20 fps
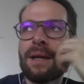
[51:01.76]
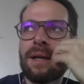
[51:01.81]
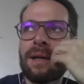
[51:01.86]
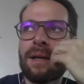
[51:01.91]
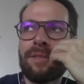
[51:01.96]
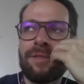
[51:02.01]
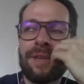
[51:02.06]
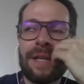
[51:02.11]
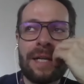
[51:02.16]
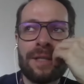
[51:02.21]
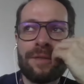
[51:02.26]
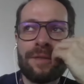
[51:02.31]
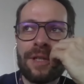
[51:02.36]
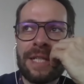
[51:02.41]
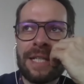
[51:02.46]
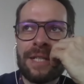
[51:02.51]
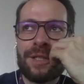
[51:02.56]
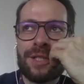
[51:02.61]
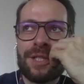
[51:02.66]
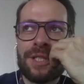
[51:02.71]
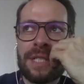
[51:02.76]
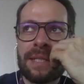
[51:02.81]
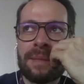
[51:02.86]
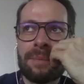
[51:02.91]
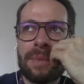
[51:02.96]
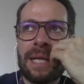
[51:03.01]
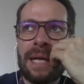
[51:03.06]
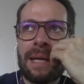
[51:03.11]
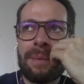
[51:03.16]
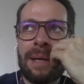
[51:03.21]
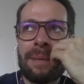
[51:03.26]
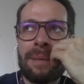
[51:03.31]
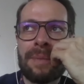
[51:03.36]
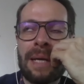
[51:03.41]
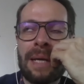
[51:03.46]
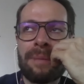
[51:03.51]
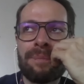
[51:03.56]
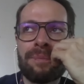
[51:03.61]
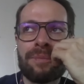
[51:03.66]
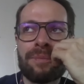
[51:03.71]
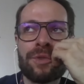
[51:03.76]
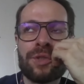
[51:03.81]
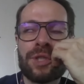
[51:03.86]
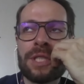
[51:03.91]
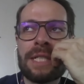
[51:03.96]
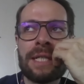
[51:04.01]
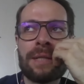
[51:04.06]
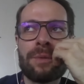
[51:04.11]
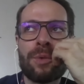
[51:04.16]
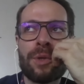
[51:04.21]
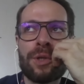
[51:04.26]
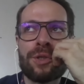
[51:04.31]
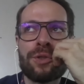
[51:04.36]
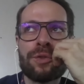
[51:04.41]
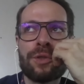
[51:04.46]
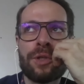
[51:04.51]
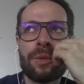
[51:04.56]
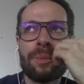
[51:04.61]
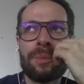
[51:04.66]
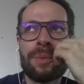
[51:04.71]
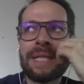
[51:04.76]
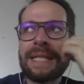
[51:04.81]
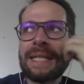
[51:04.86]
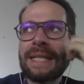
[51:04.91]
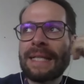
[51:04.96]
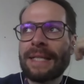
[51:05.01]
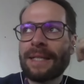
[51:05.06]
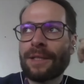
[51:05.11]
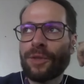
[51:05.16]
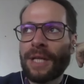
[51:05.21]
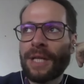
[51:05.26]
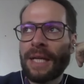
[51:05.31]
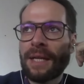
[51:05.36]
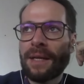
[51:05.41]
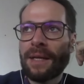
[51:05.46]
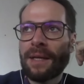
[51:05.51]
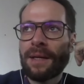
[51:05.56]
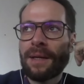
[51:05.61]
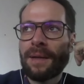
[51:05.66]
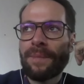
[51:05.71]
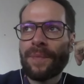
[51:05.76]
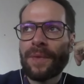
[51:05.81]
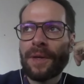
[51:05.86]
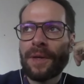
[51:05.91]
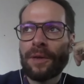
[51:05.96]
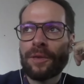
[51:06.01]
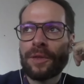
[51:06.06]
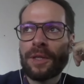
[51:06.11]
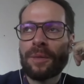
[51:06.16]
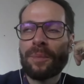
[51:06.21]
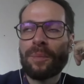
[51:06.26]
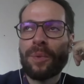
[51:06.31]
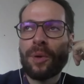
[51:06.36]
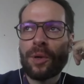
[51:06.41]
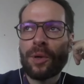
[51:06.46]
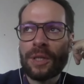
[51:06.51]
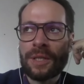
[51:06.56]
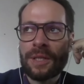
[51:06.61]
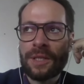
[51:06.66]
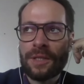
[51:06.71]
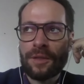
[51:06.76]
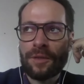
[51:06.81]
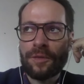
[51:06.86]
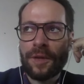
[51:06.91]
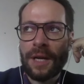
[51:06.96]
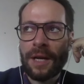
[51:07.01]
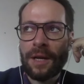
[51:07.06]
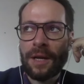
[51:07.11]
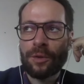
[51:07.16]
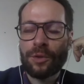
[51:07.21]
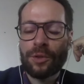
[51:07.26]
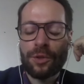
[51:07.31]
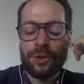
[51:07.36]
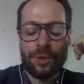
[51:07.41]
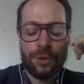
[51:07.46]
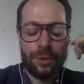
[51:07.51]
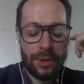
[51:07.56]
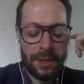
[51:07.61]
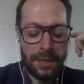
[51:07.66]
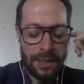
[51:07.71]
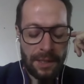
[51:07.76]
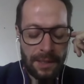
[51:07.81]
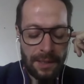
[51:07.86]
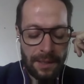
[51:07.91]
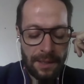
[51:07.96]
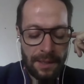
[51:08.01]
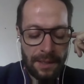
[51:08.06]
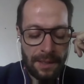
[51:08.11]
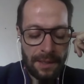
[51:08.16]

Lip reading: Very, very interesting. But I'm just like want to completely agree on the importance of how to